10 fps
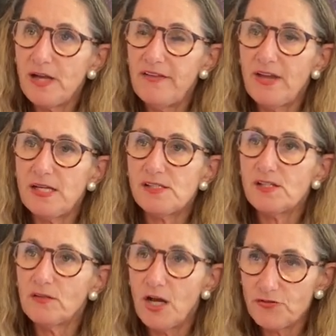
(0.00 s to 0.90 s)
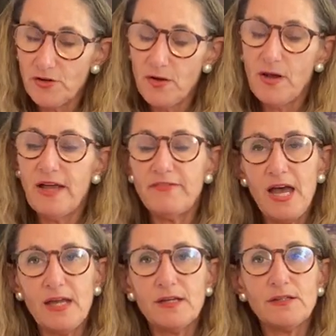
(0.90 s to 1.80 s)
I've added cilantro. I've
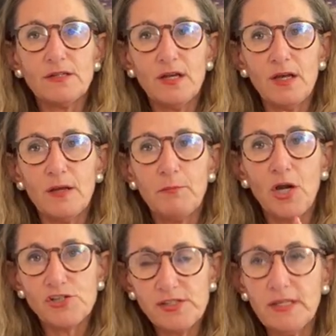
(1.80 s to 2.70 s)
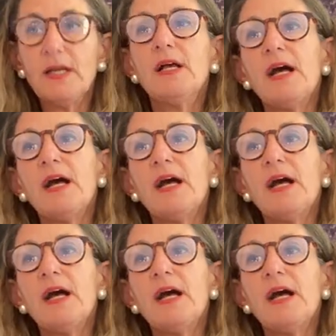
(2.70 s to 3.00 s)
added uh, parsley.